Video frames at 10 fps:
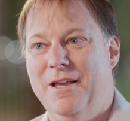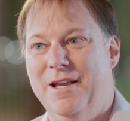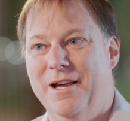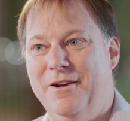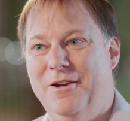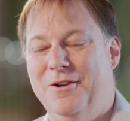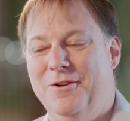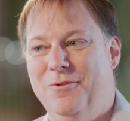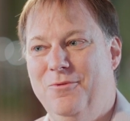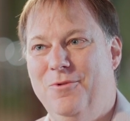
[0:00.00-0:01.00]
And
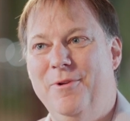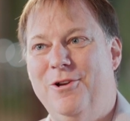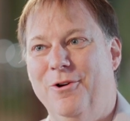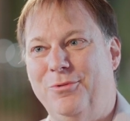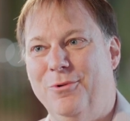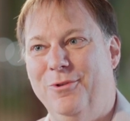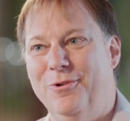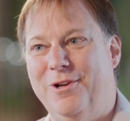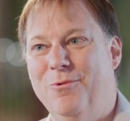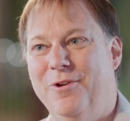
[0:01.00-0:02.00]
when we go through and
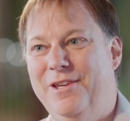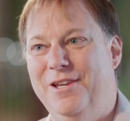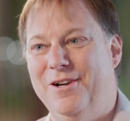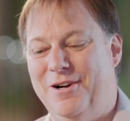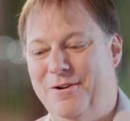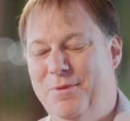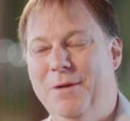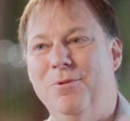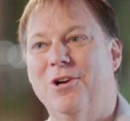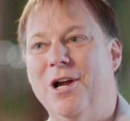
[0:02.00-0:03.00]
look at where the
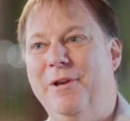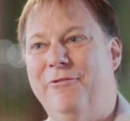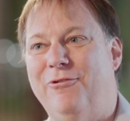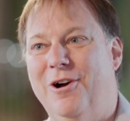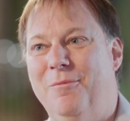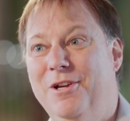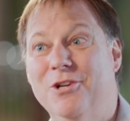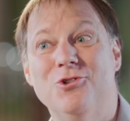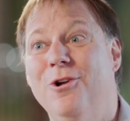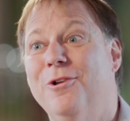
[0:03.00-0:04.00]
people are coming from,
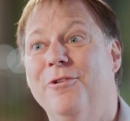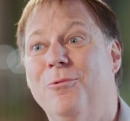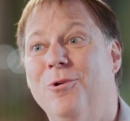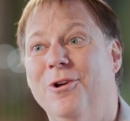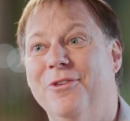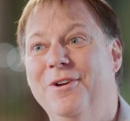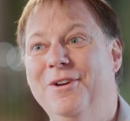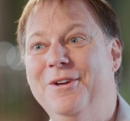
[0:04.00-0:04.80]
it's all over the world.